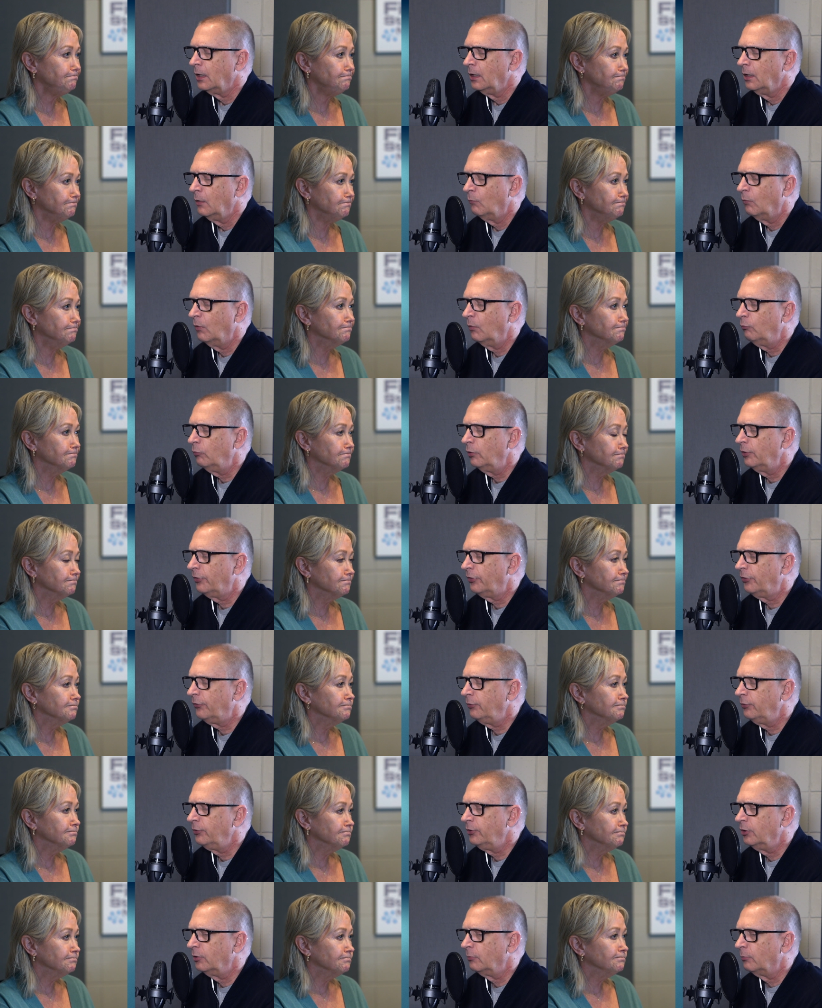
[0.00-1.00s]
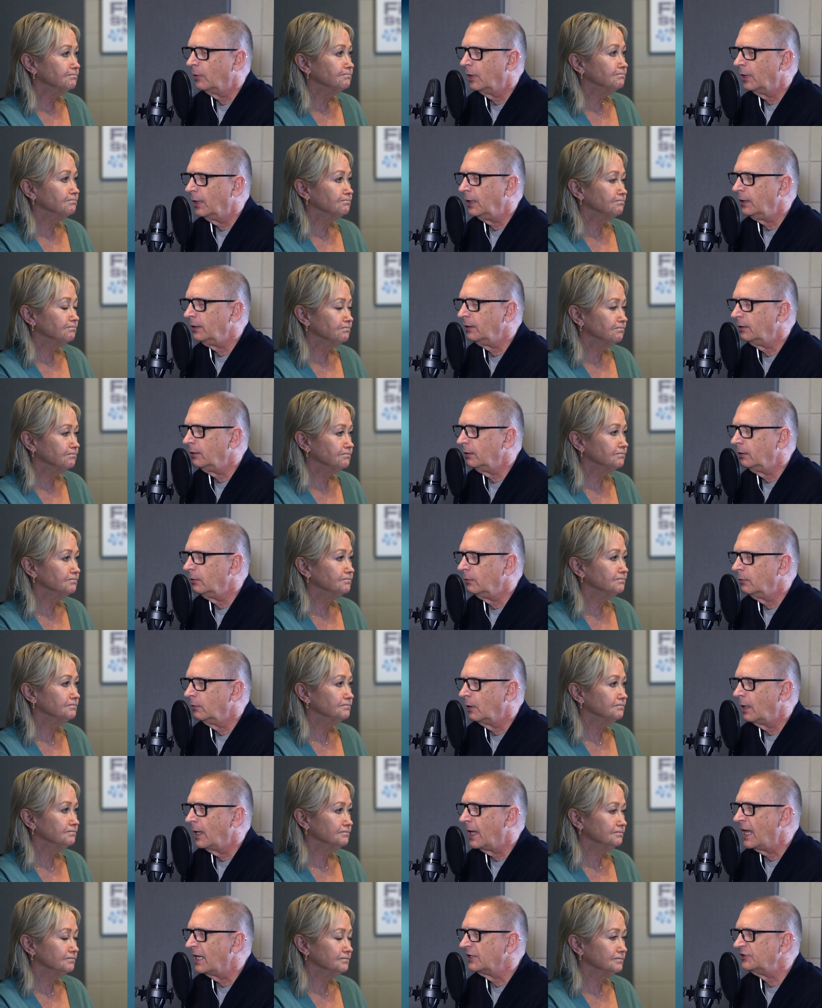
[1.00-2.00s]
Speaker 1: What went through your mind
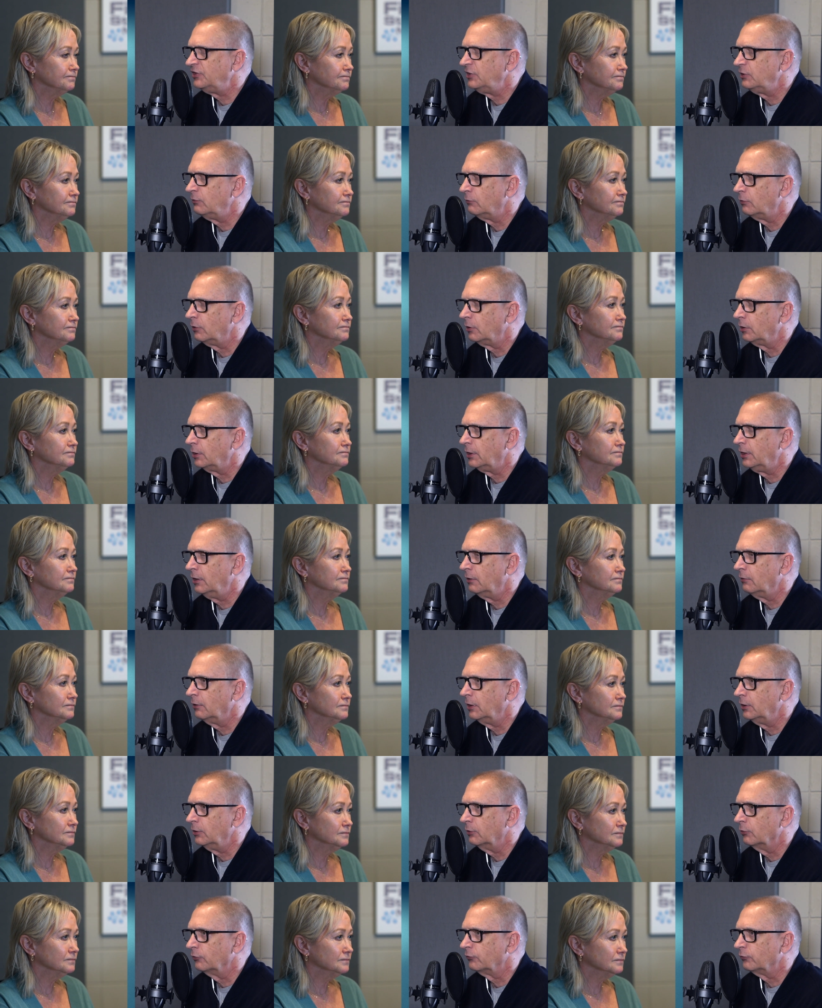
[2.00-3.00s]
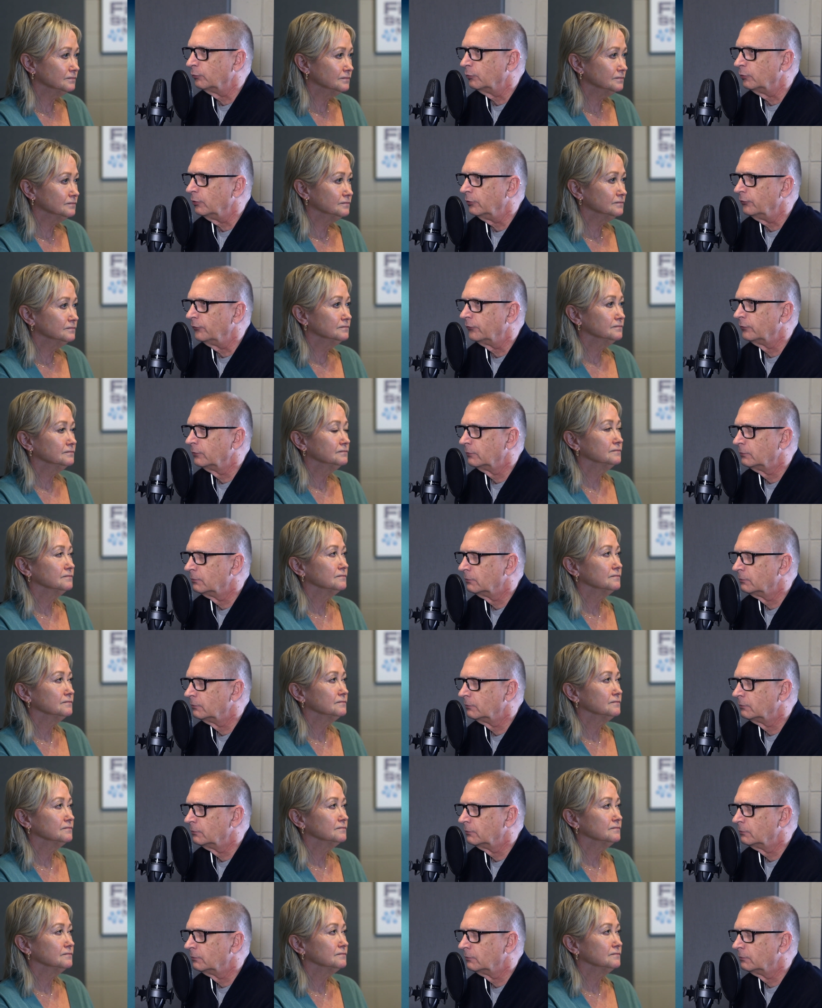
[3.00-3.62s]
as you were hearing those words